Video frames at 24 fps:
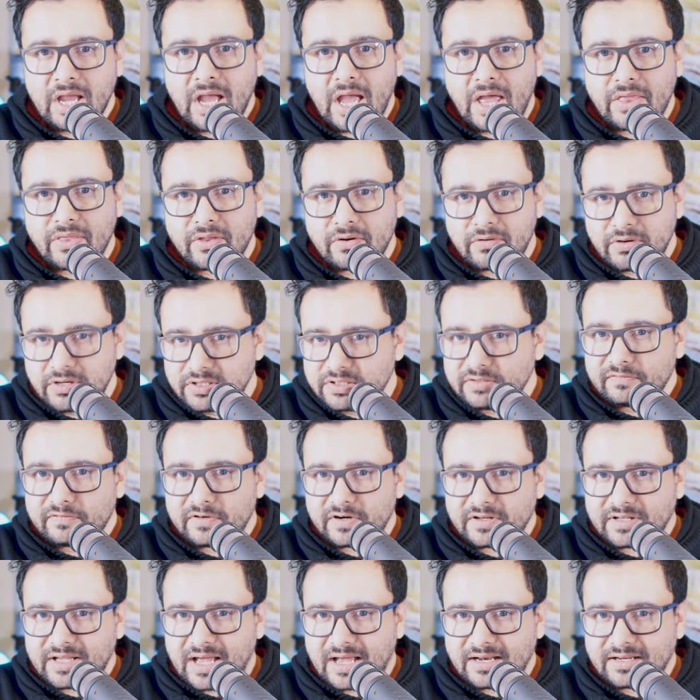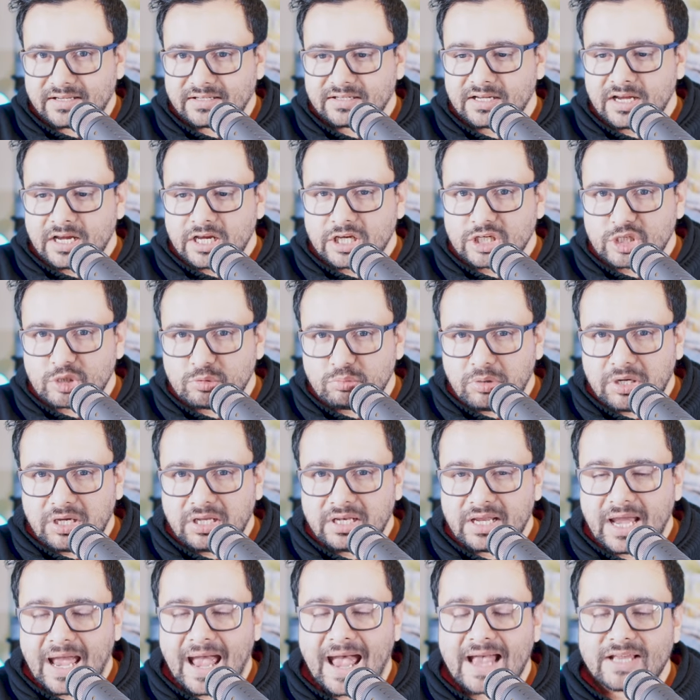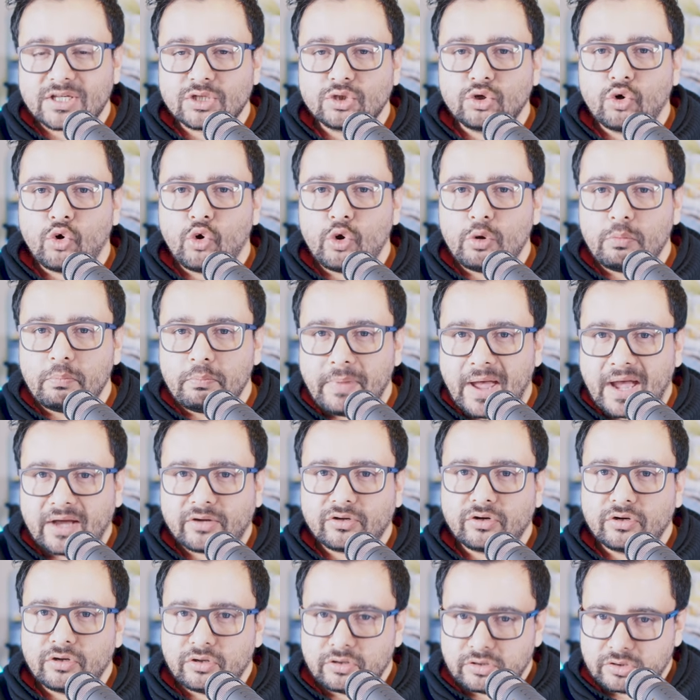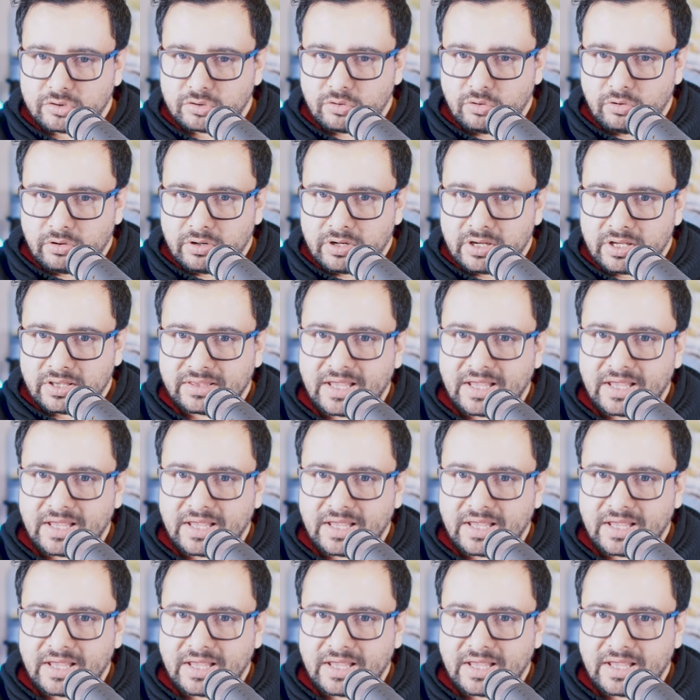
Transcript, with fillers: and the reason for that is speed has no impact on your score.